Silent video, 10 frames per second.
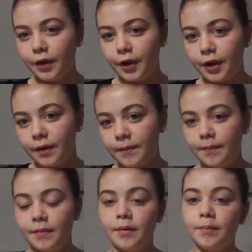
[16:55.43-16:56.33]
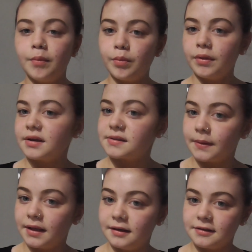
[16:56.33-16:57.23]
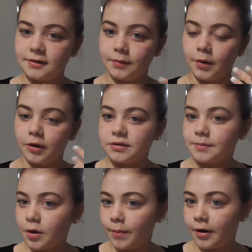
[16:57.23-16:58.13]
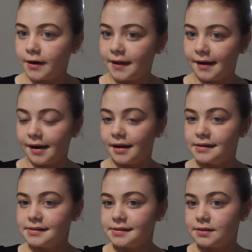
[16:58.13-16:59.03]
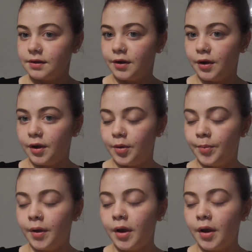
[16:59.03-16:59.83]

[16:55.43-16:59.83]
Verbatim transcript: um, mum will explain it to you all tomorrow morning guys um,